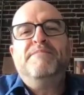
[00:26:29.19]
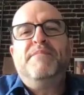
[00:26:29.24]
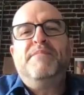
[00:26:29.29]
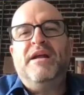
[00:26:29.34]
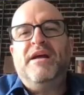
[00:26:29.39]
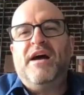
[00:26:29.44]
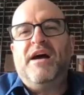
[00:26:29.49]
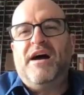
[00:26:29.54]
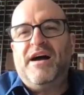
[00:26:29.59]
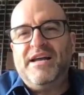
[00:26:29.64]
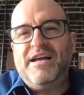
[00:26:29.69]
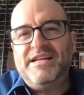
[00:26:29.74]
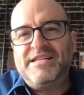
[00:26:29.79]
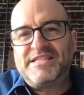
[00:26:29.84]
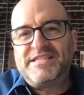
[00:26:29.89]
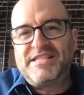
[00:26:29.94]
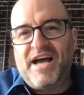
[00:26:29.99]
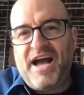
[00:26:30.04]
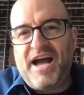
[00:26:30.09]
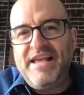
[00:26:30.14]
But
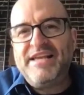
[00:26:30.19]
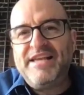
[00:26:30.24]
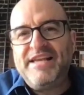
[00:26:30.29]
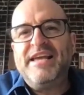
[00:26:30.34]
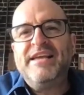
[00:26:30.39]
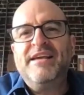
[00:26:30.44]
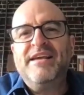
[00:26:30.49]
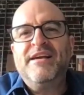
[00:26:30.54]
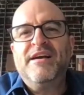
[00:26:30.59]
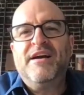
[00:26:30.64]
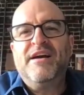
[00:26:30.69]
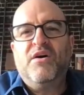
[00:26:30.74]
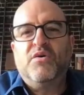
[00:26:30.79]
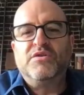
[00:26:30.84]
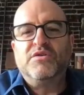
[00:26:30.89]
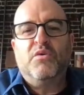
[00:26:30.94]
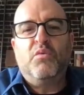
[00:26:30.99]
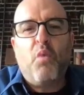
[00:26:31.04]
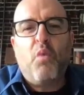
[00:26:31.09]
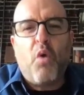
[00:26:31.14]
it's the hiking
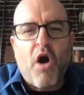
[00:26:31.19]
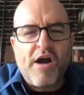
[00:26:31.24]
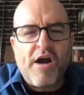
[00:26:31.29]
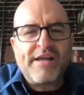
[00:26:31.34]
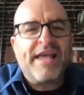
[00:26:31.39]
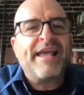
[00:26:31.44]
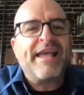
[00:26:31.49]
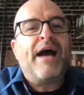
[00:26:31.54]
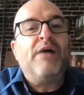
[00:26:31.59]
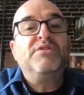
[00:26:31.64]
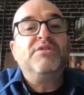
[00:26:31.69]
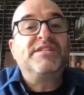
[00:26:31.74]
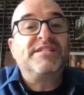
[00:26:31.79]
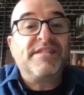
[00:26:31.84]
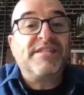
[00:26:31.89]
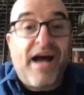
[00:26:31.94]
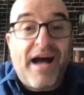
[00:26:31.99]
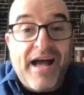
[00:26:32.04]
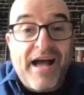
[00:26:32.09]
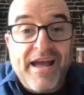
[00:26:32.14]
or the walking
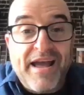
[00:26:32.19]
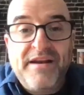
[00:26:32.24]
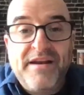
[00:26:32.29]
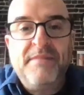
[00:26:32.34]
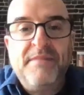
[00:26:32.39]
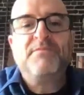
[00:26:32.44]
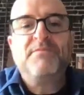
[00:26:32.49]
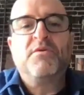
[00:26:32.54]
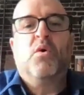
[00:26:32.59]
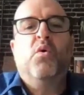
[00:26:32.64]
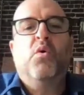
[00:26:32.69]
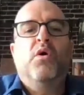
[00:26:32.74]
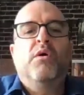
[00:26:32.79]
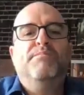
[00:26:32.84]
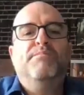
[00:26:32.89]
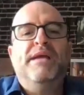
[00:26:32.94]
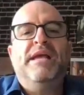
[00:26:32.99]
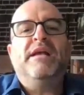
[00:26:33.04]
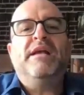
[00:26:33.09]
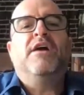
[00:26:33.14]
outside
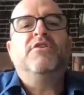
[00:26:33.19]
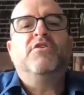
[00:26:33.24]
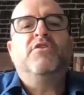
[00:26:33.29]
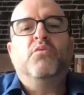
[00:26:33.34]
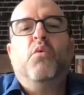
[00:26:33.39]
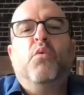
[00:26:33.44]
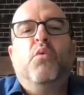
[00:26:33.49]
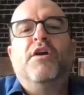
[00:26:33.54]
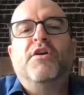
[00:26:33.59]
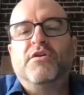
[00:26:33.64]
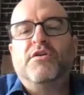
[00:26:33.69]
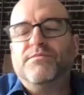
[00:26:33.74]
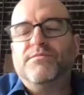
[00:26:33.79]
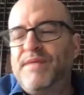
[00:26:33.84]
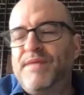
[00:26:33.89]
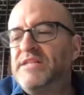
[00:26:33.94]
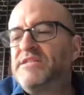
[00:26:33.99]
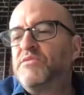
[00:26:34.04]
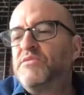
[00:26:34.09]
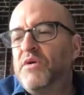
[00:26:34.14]
or being underwater.
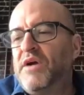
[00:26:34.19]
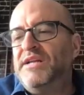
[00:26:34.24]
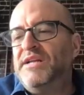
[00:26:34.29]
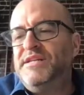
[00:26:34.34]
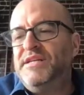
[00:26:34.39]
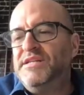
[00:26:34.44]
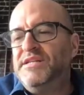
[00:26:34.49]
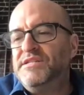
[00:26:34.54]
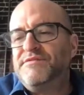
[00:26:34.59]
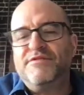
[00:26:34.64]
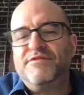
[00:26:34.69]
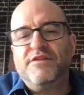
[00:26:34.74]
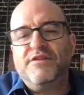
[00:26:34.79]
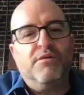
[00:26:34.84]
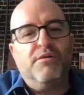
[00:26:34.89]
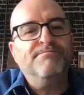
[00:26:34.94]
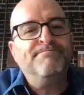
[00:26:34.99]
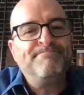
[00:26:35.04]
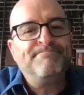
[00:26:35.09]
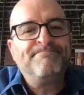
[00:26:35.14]
That's where ideas
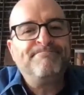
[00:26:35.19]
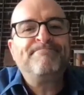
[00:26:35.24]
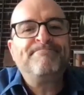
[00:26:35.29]
flow.